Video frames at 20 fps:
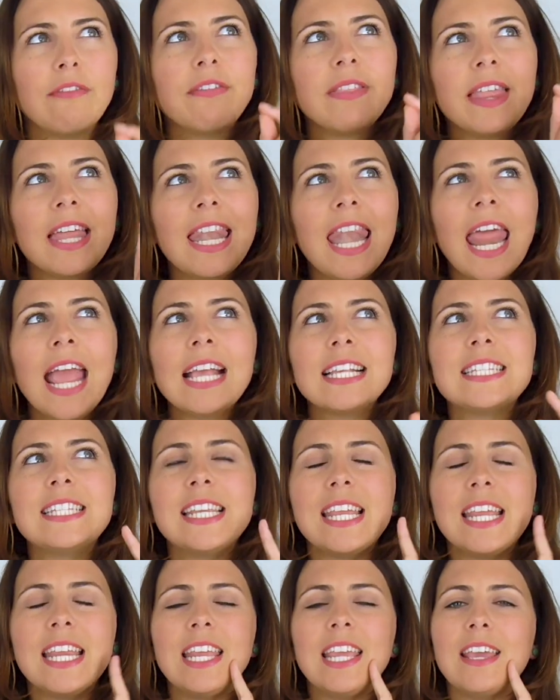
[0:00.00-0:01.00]
for the
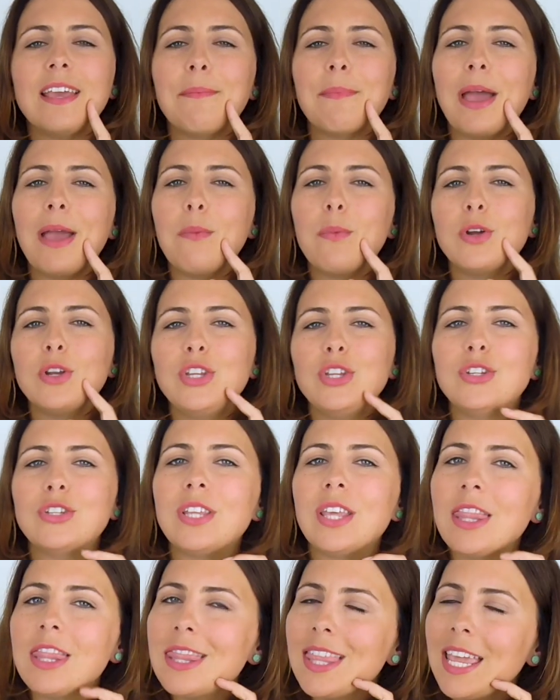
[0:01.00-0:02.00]
next idiom, I want you
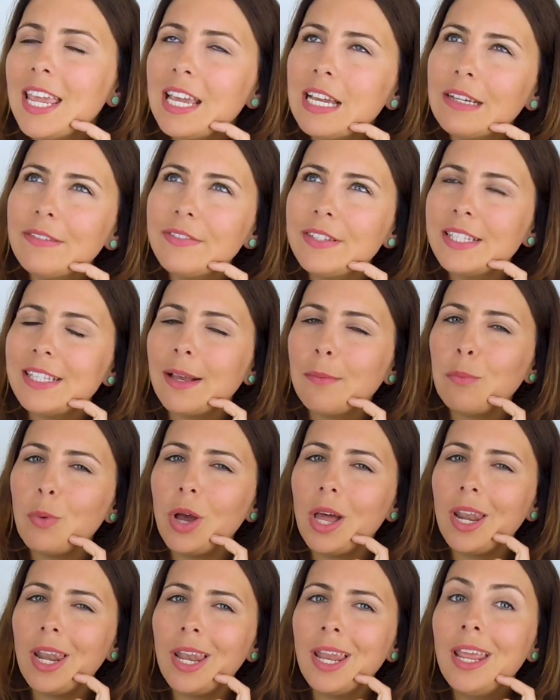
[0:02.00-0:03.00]
to think of
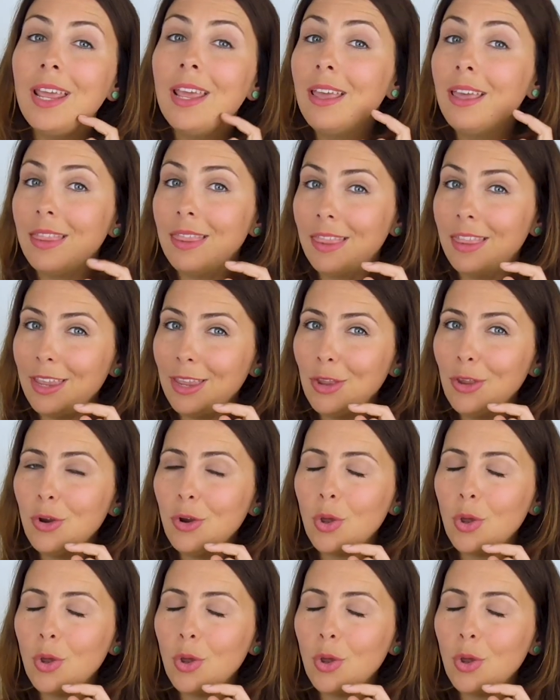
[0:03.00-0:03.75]
someone that you